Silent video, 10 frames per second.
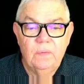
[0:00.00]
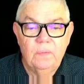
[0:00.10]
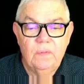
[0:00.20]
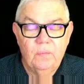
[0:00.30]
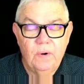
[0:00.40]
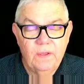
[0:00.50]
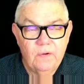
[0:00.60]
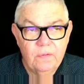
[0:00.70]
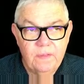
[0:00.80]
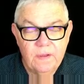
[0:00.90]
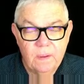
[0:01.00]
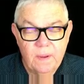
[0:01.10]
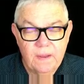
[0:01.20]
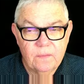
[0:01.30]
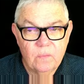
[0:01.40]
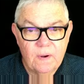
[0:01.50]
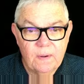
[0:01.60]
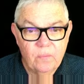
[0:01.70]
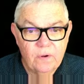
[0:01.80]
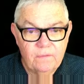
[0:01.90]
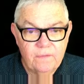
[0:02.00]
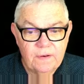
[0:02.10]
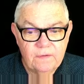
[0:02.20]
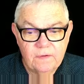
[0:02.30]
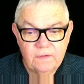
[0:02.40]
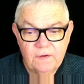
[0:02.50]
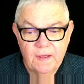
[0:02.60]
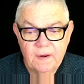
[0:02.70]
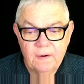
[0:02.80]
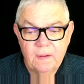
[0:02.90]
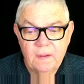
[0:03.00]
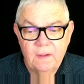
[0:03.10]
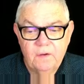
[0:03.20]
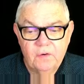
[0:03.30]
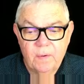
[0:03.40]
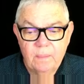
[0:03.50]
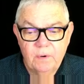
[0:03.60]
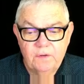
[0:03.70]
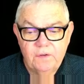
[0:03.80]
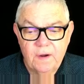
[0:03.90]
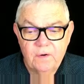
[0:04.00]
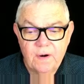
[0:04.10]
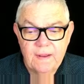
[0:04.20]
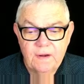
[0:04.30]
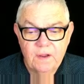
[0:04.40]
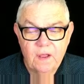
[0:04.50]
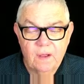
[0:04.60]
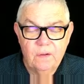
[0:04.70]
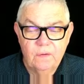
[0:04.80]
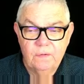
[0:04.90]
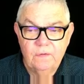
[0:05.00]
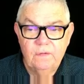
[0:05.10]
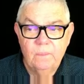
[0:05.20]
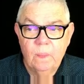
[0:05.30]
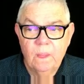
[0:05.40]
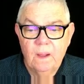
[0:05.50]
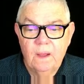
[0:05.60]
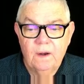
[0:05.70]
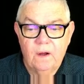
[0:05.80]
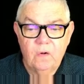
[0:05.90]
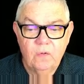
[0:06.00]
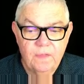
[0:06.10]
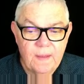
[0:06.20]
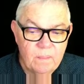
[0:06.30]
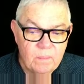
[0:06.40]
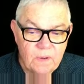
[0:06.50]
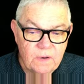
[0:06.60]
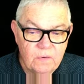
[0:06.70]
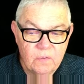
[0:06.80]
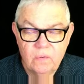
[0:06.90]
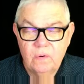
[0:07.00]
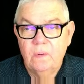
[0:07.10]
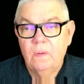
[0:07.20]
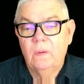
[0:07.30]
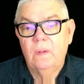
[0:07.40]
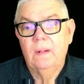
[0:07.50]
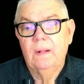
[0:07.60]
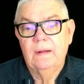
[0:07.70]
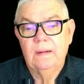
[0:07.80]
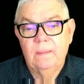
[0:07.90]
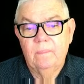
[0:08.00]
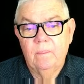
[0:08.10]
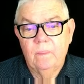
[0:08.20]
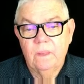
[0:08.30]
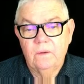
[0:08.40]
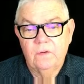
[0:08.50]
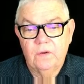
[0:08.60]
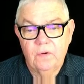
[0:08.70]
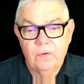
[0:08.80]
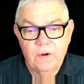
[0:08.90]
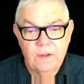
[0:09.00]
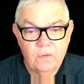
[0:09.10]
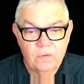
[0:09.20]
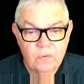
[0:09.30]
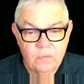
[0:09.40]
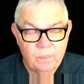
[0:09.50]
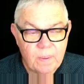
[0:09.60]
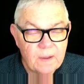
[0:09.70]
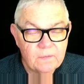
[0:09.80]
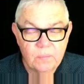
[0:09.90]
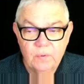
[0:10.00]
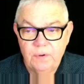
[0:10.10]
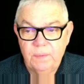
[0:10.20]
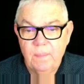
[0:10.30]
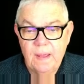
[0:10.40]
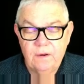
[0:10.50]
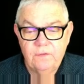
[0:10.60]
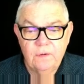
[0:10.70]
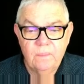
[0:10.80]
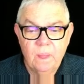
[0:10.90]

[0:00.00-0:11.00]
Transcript: the really good thing about the way Wordfence has done it is you're able to generate codes and hold them in your security or your password manager.